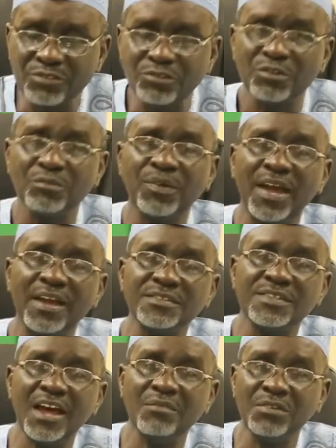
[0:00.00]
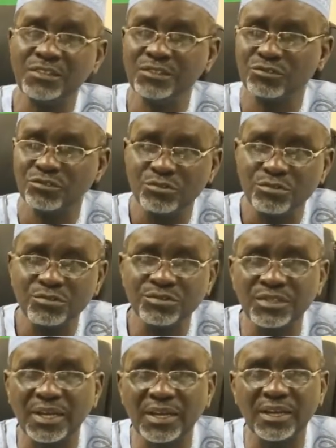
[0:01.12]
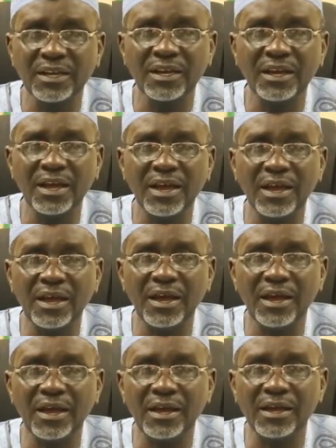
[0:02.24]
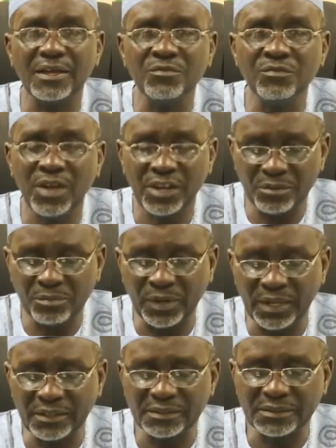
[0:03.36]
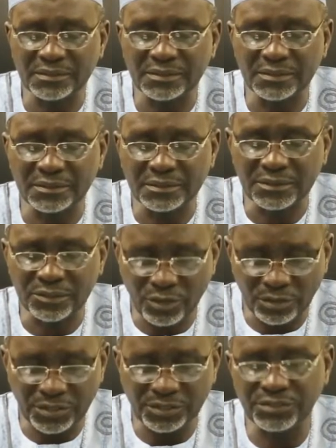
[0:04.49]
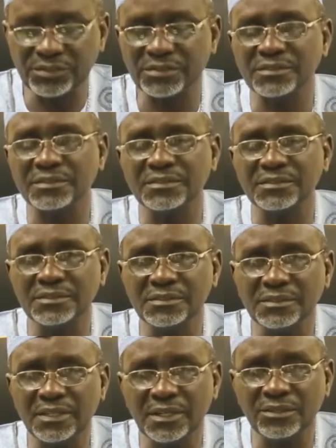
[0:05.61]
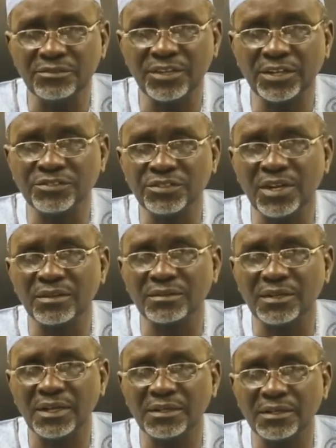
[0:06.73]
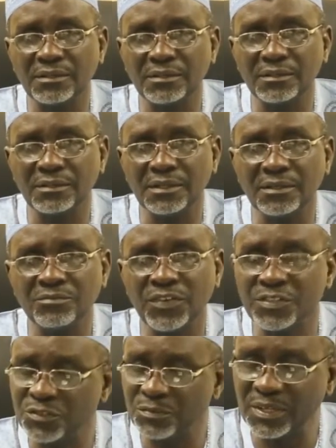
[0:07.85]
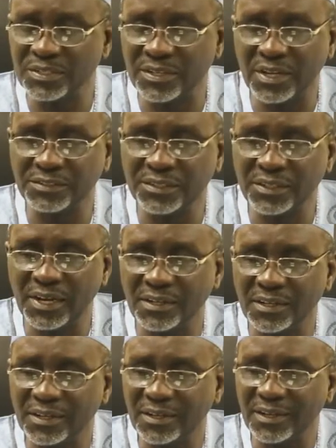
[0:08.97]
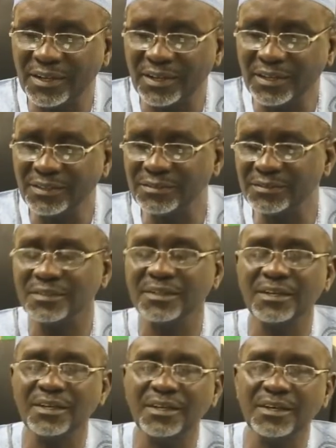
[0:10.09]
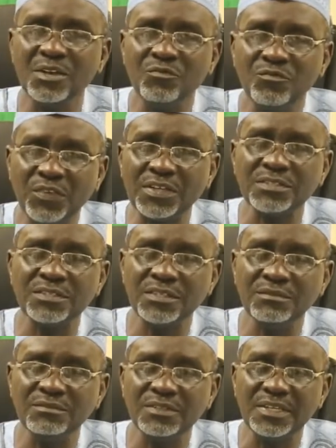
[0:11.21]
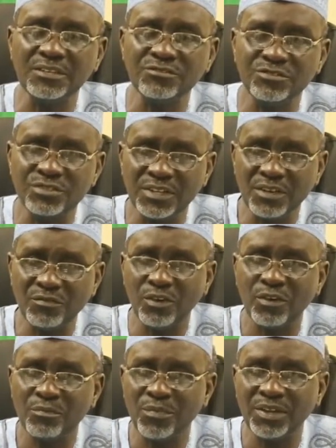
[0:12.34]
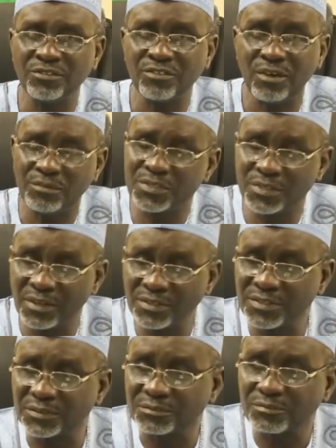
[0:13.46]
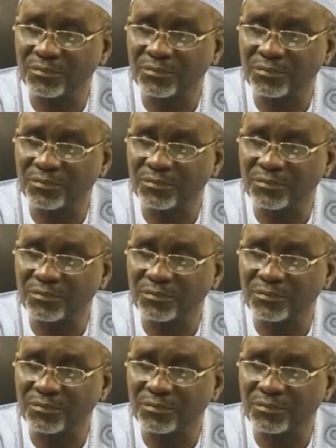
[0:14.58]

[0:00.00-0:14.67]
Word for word: So by establishing schools, uh, invariably Turkish uh, educational uh, investment in Nigeria is investing into the development of this country.